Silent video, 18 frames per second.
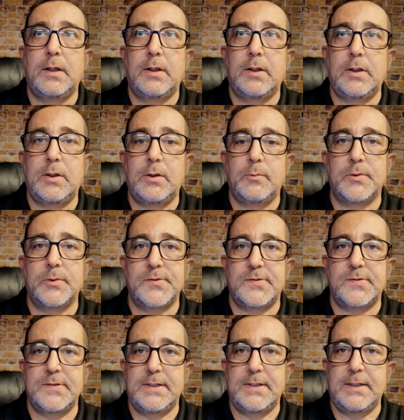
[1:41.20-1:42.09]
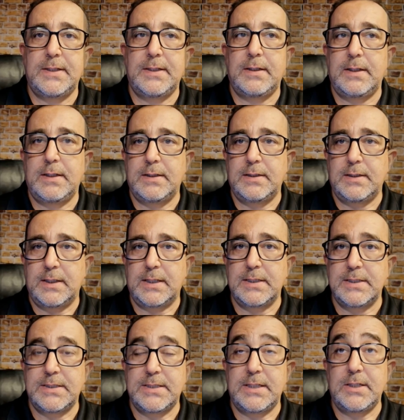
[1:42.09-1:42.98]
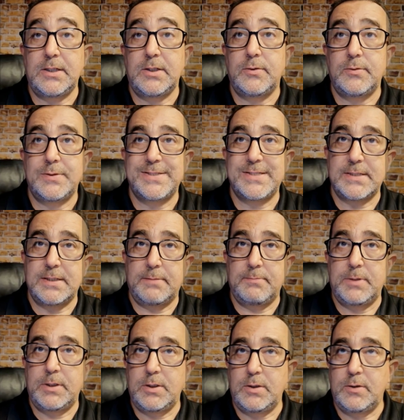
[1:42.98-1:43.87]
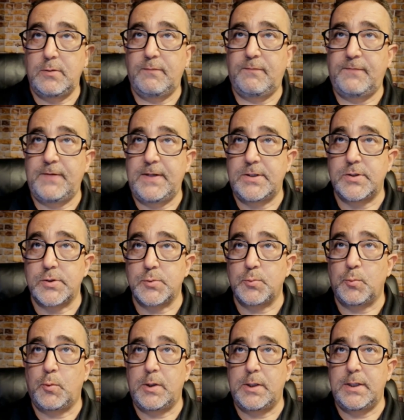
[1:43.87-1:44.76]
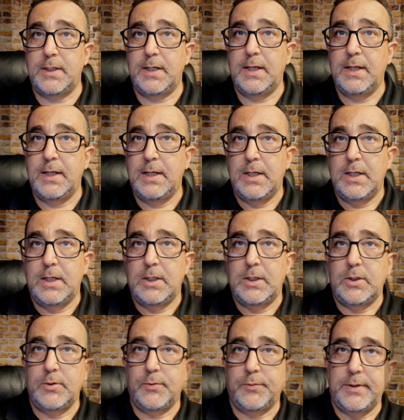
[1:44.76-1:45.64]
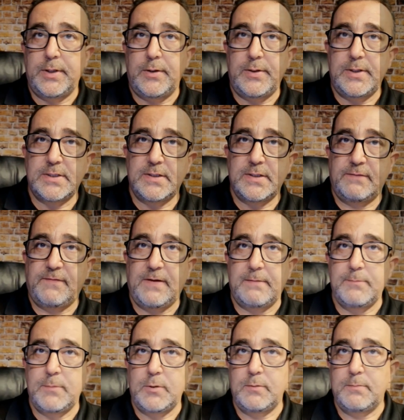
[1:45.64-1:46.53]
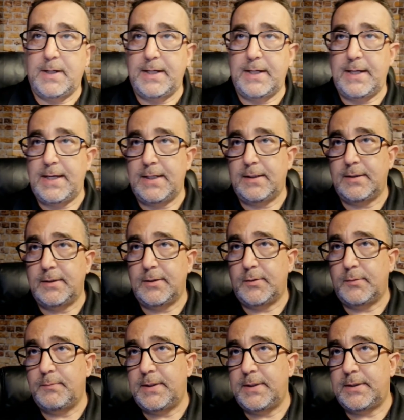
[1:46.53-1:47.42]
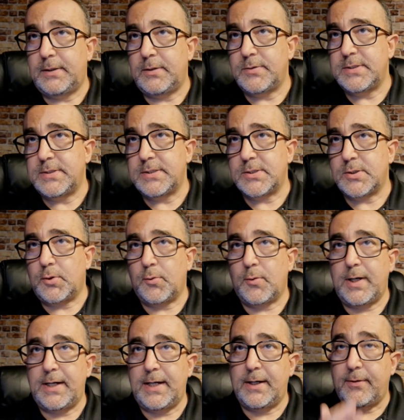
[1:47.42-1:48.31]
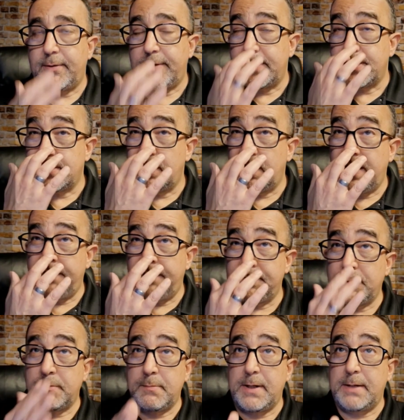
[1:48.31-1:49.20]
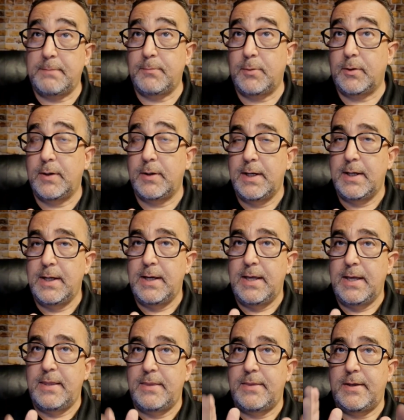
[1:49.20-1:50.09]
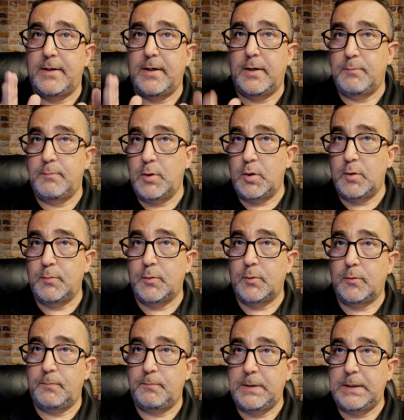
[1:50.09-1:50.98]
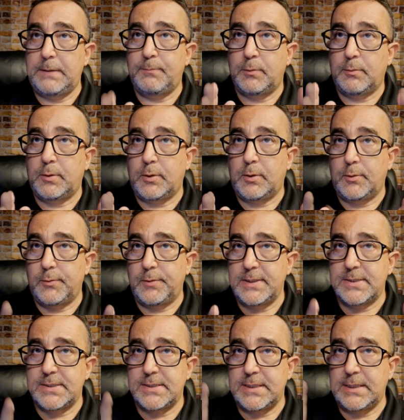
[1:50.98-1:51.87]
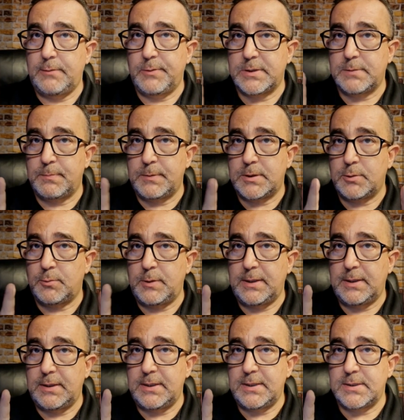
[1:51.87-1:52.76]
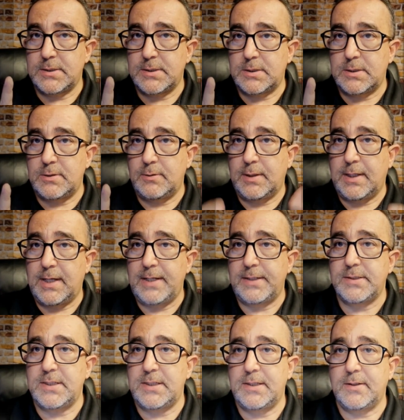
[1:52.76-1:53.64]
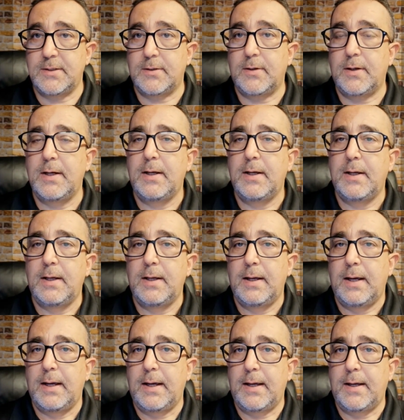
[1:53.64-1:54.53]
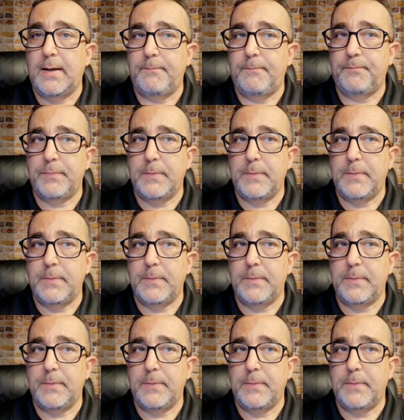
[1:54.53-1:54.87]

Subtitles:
you will see in the continue some new features. One, you'll notice if I move my head a little bit, there's this gray area. So you have to remember that on mobile, people only see what's between these two lines here. Um,